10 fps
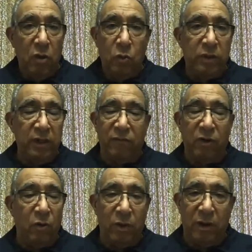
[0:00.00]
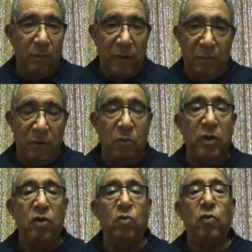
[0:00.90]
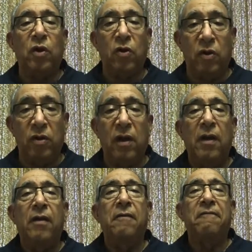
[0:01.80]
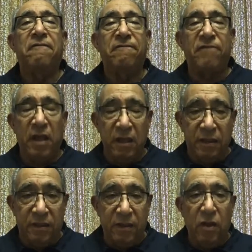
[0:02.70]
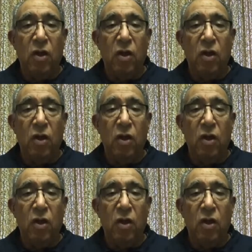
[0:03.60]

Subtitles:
We didn't even know what it meant, but we knew we heard faith,